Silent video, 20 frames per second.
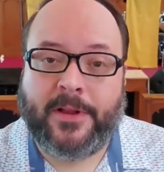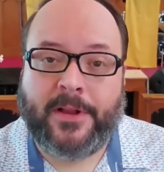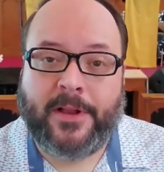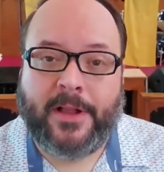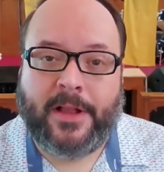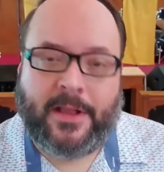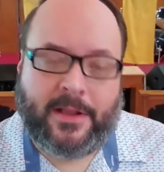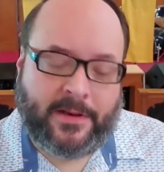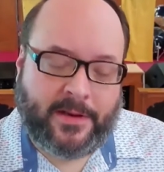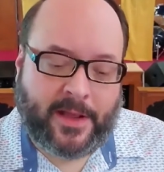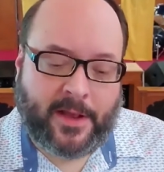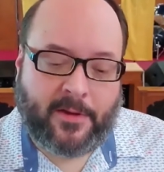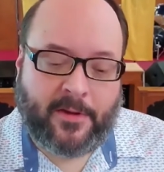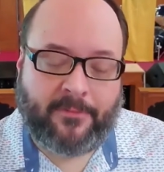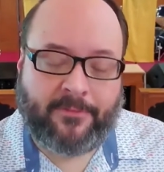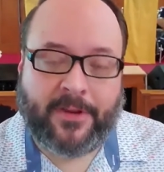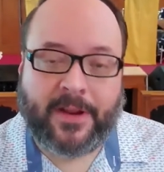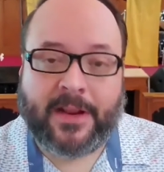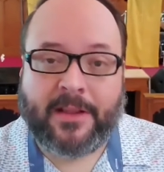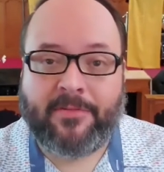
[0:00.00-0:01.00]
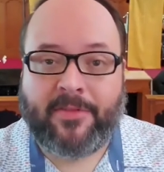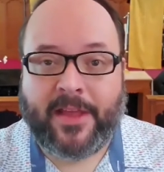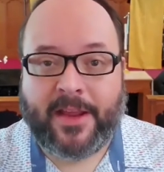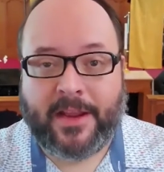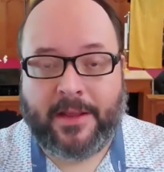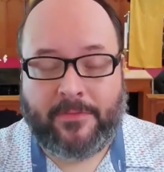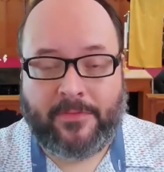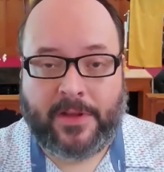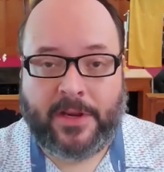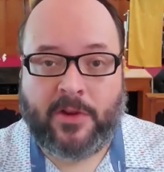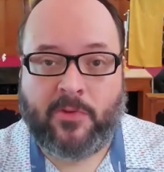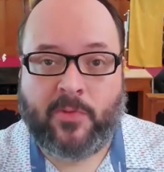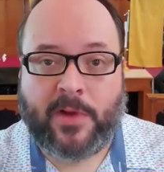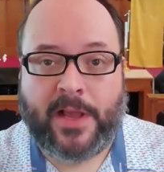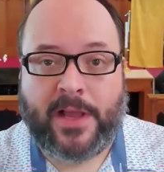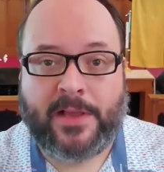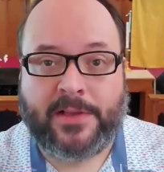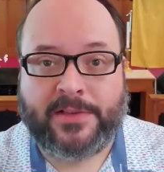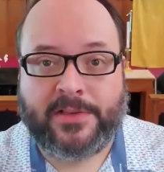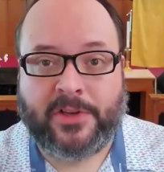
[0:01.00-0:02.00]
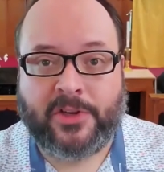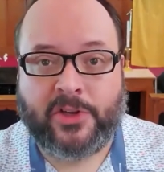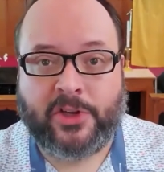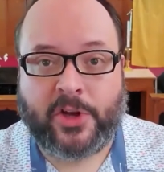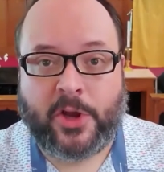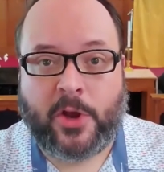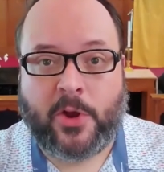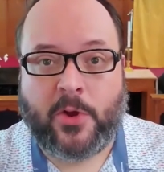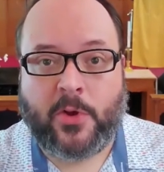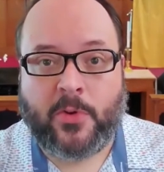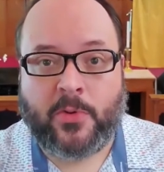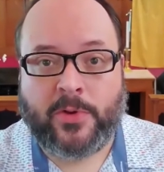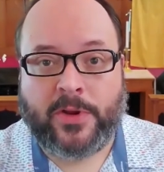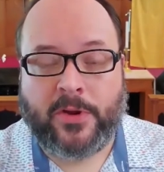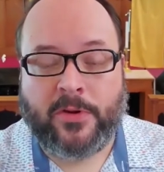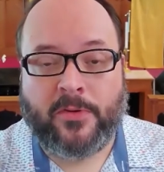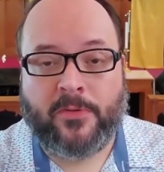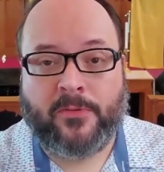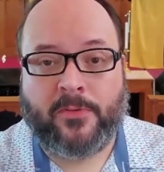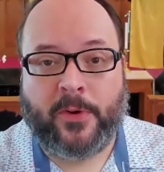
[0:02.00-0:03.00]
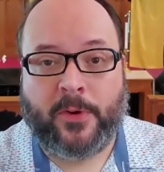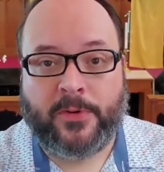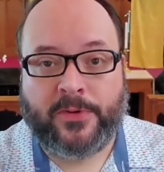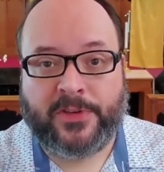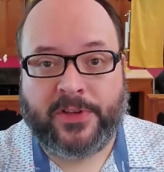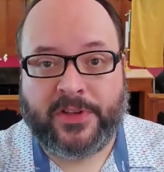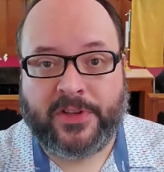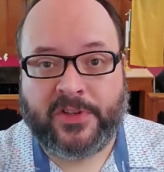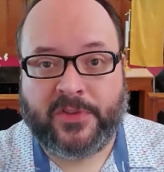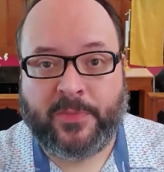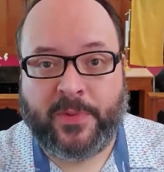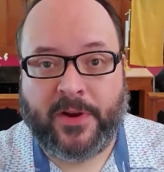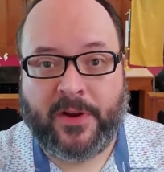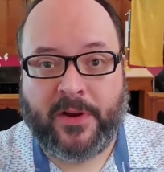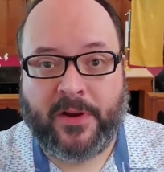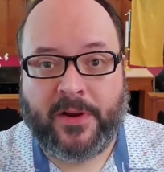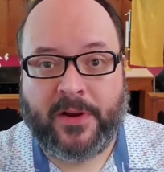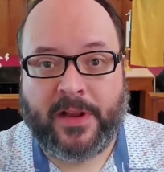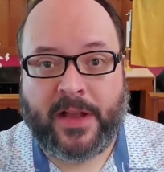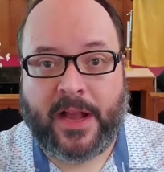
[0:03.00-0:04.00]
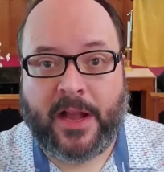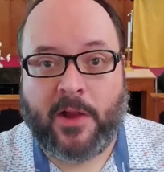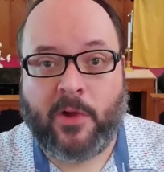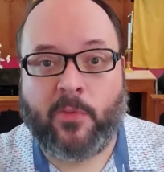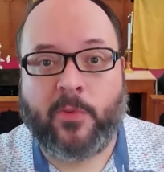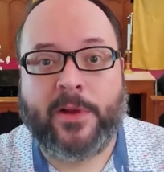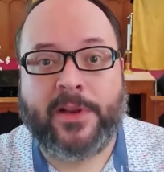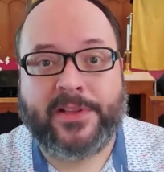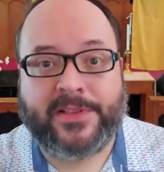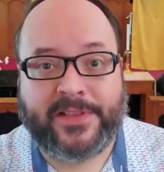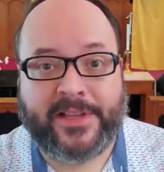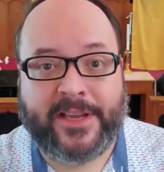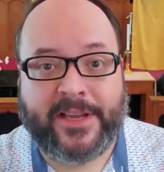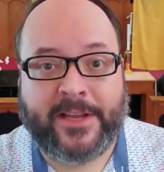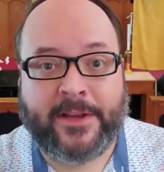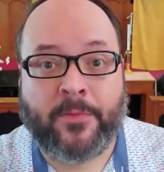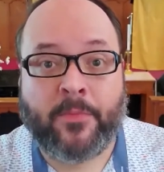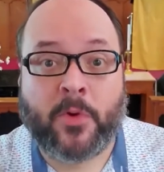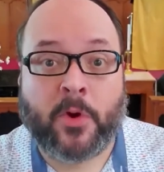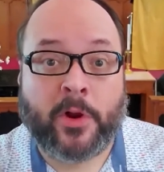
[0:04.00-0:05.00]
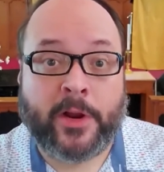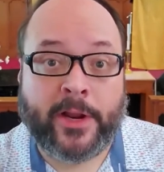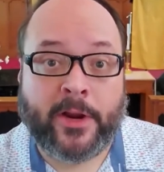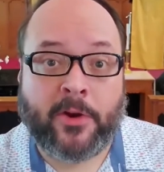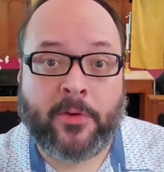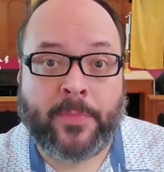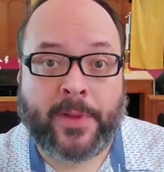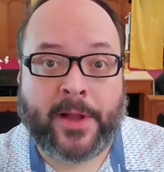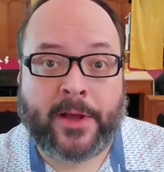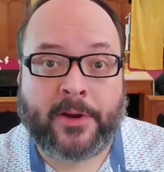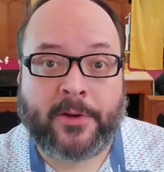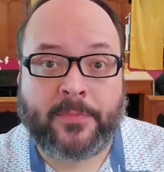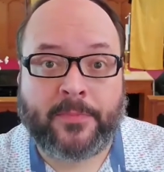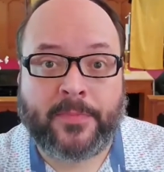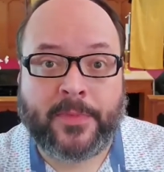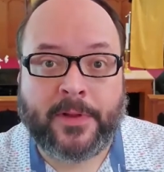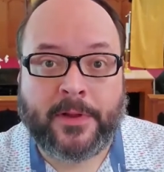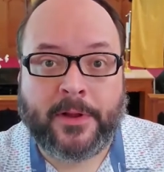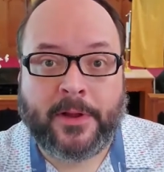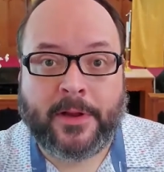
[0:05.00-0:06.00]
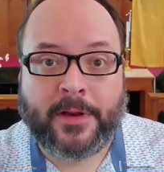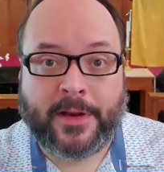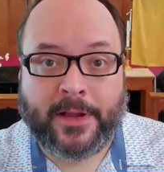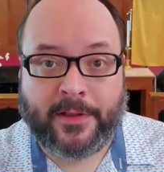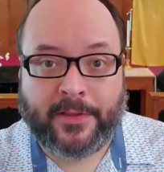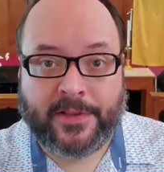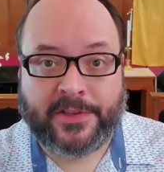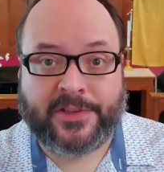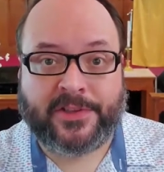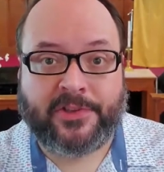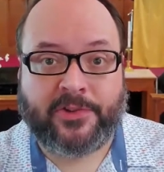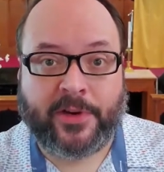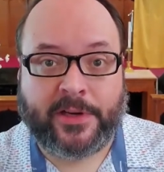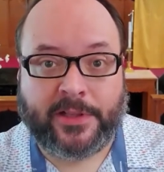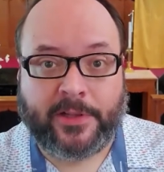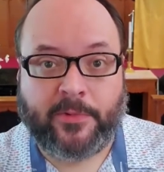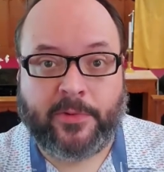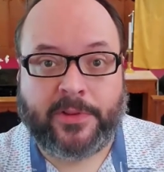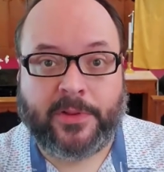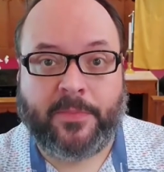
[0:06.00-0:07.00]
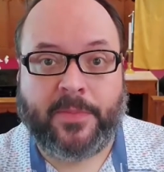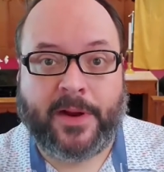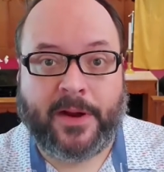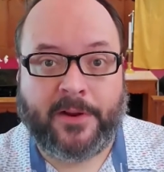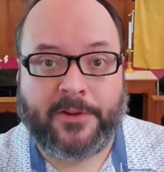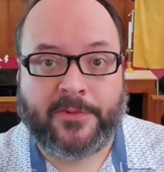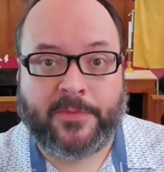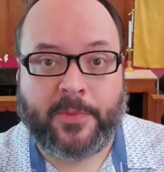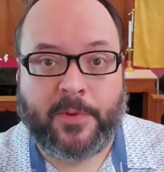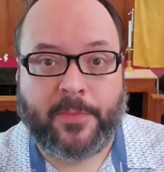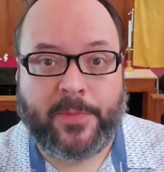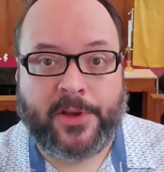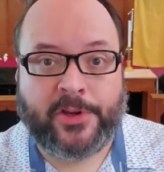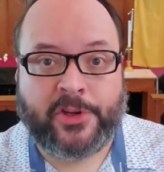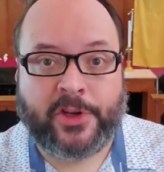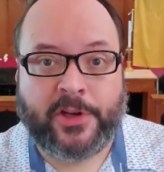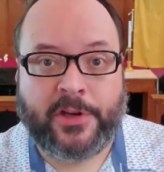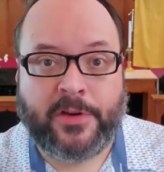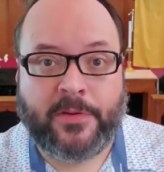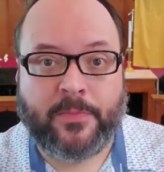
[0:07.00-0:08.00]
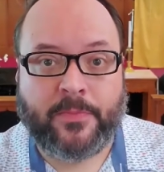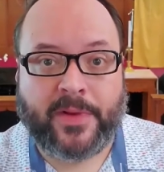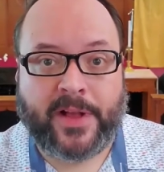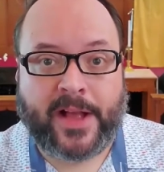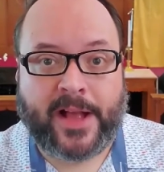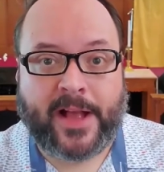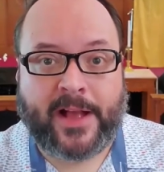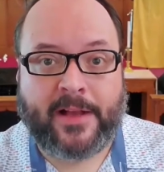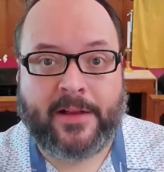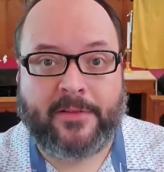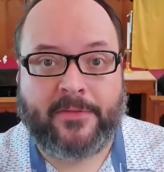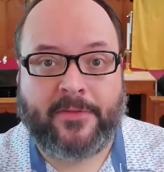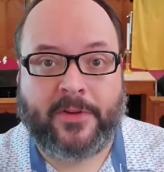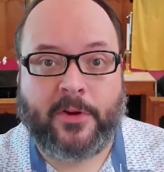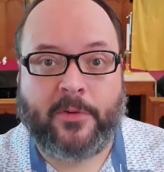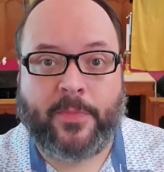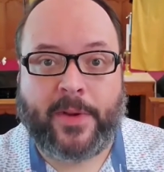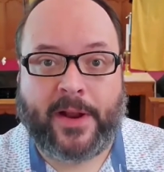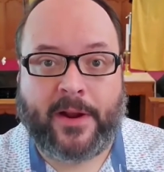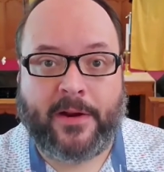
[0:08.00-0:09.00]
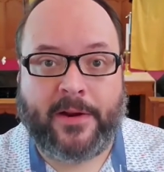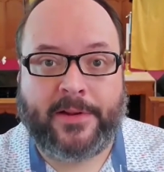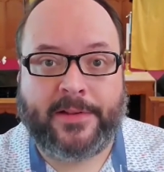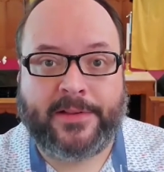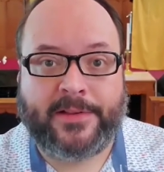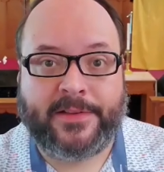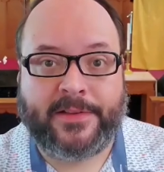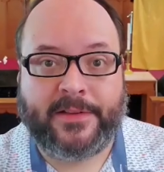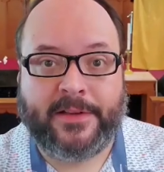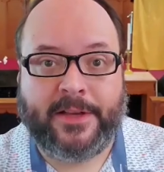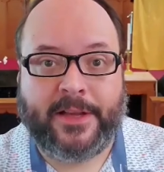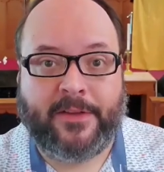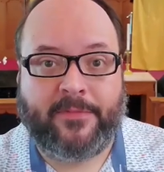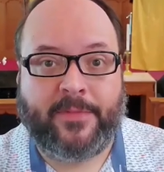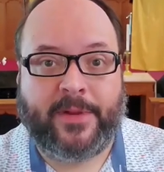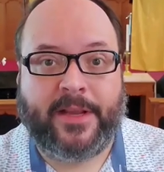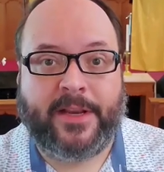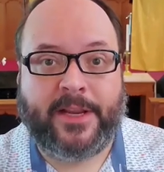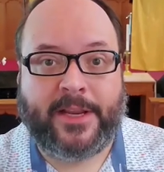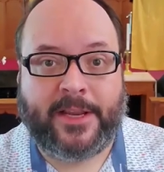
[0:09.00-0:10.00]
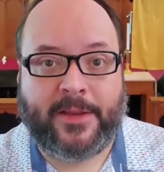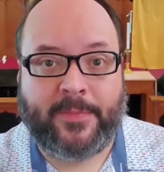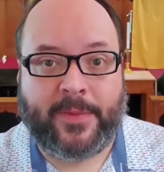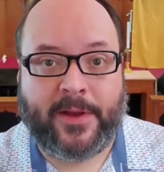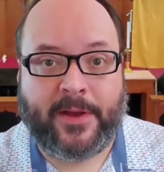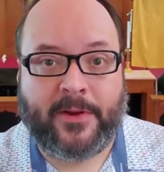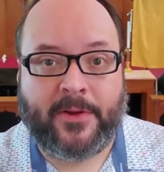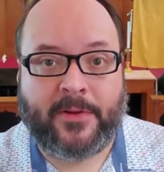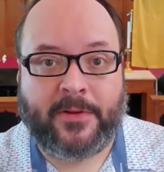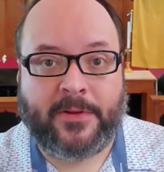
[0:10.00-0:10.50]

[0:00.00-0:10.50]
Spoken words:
Now, if you can think of any ways to show your fruits of the Spirit, I want to see them or hear about them. Now, this is strictly with your parents' permission, but have your parents give me an email.